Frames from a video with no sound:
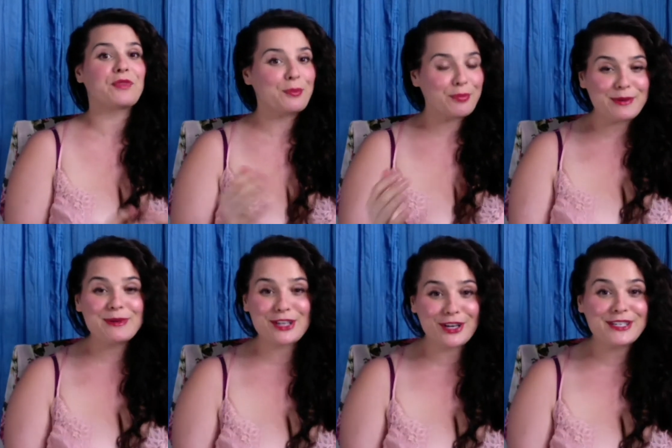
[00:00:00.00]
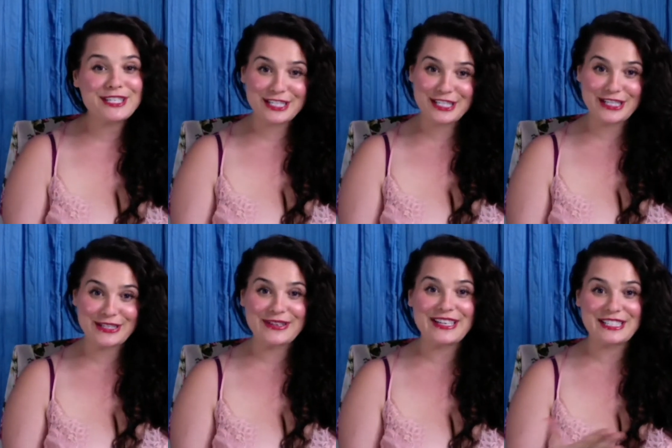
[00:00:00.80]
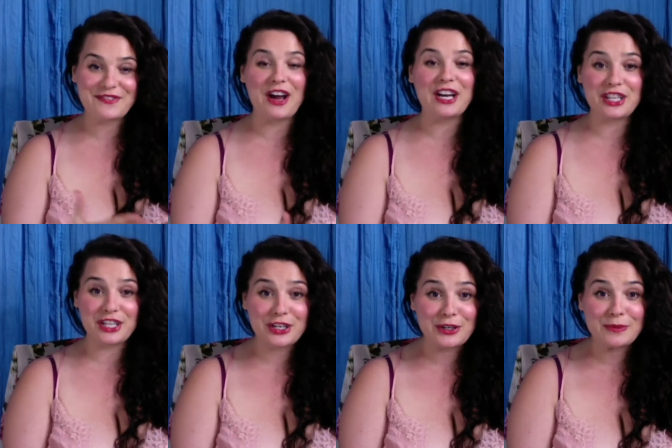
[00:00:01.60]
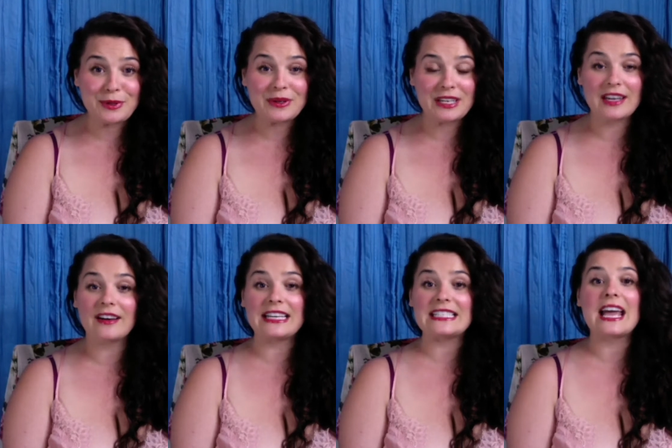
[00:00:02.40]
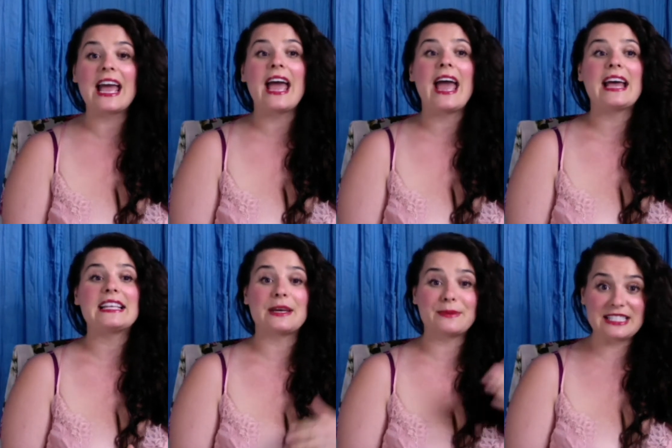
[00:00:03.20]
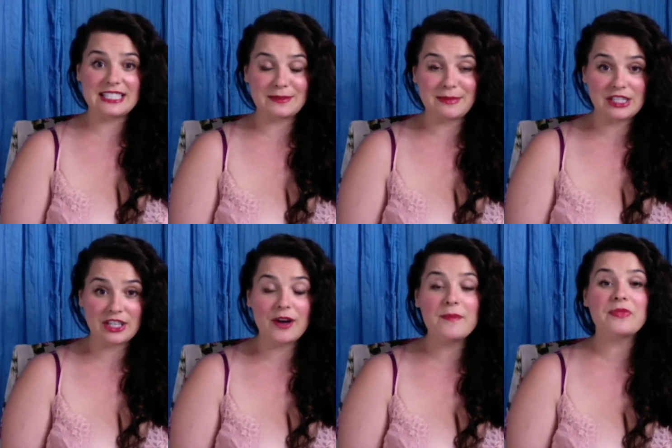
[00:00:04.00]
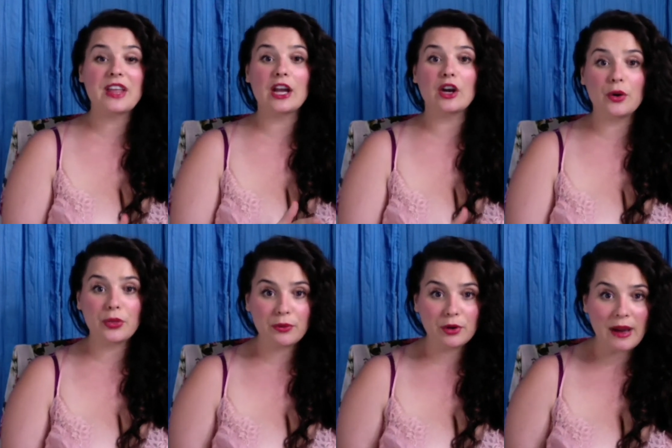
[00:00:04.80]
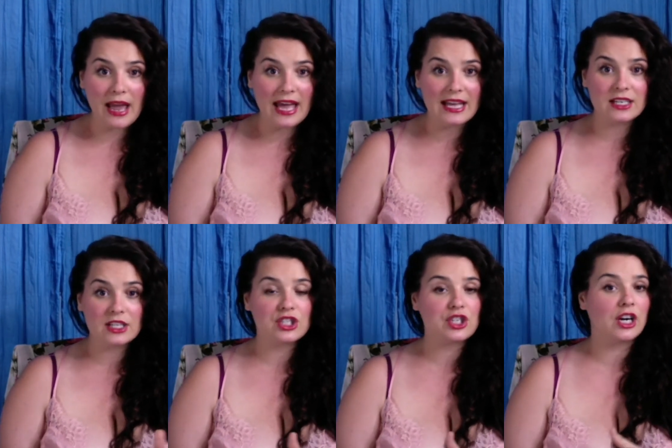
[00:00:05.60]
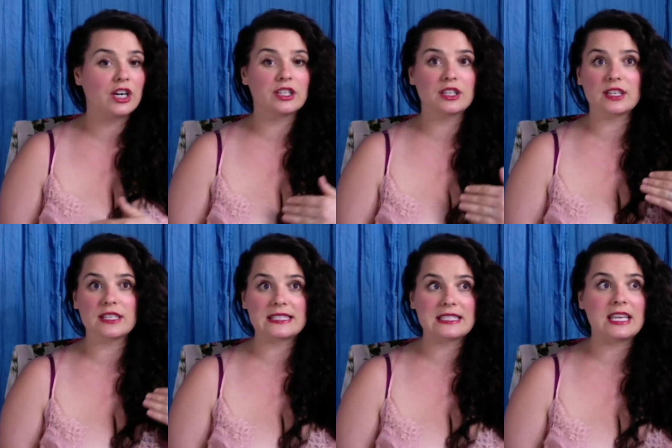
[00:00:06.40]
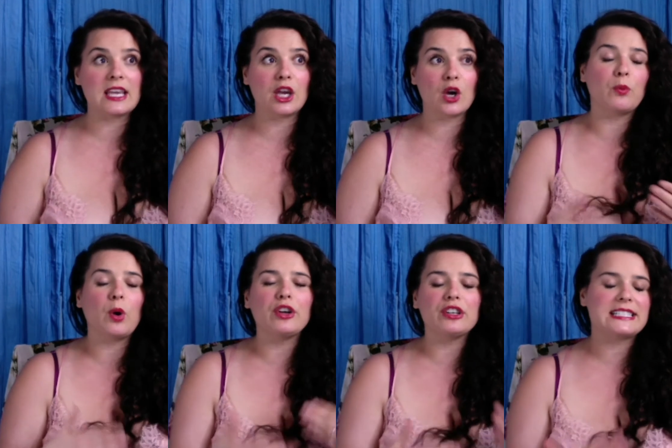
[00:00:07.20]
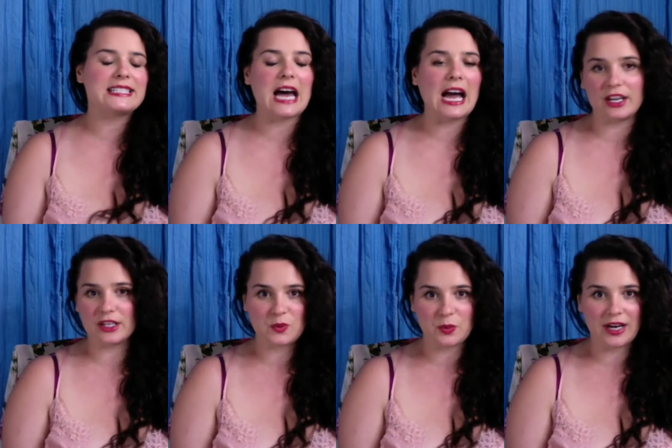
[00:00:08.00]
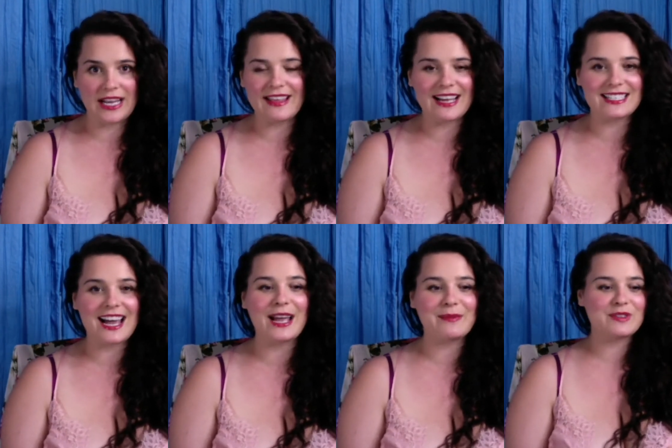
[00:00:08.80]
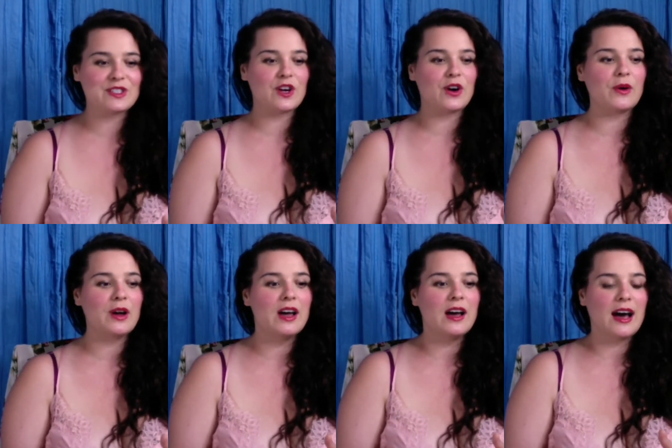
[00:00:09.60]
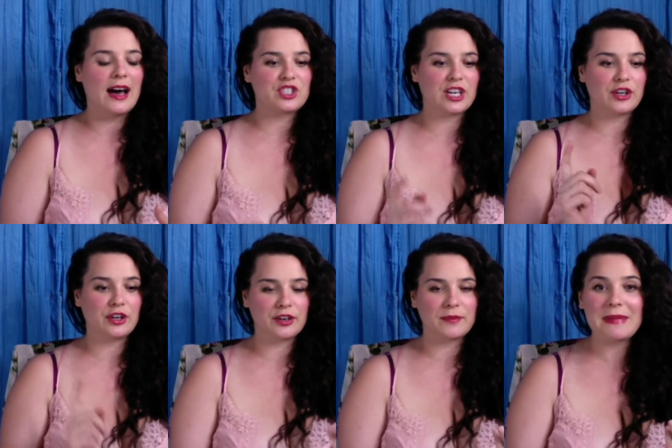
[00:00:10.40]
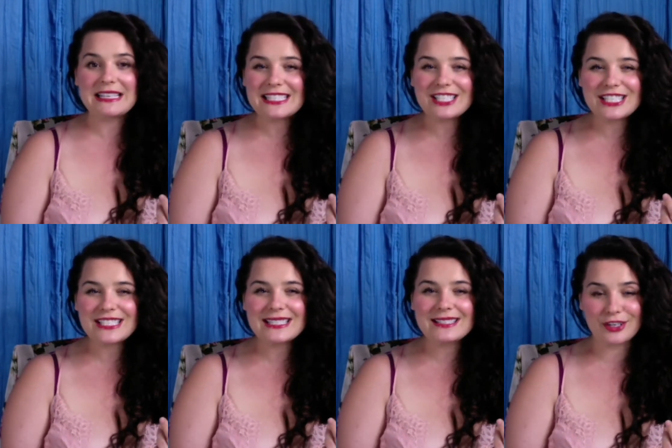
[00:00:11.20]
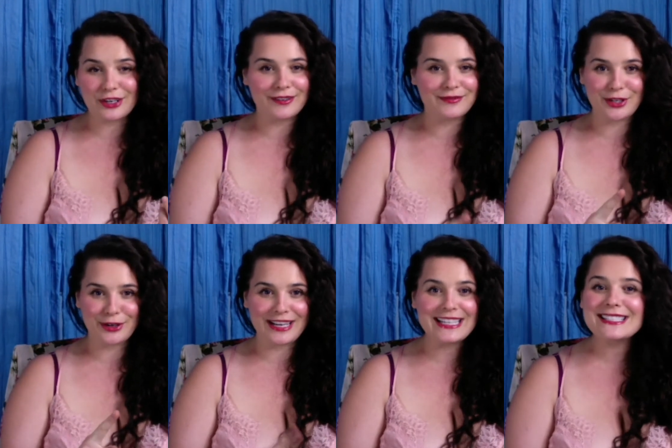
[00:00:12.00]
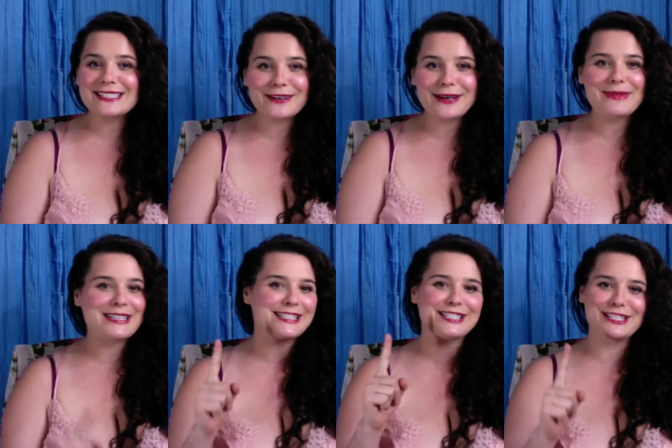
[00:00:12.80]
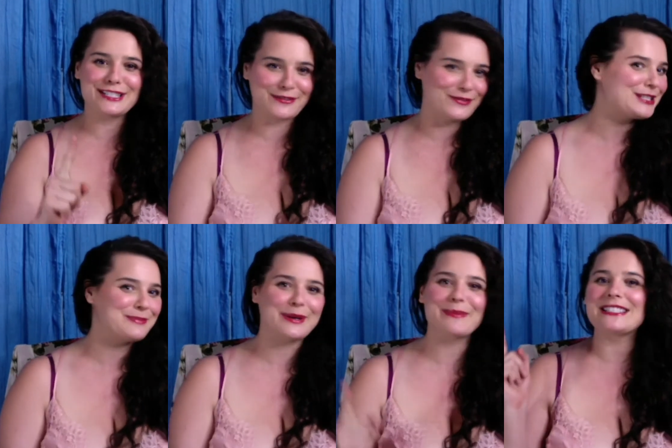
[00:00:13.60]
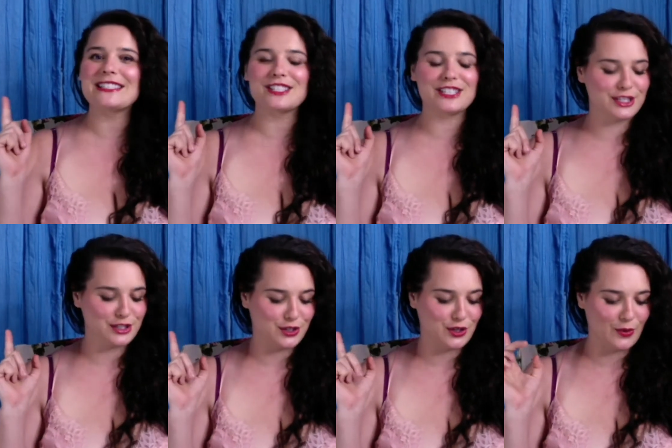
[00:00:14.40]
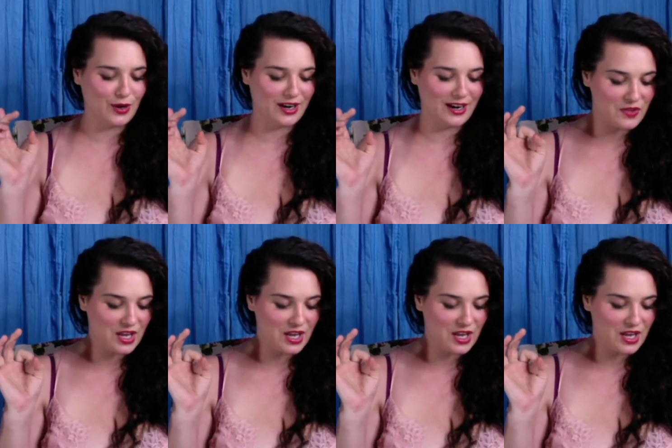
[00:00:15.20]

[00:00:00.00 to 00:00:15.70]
Pretty much all you need to do is find the new moon in Aries that was 6 months ago and go through and start seeing what your desires were in that time. So check your messages, your Instagram messages, your Facebook messages, your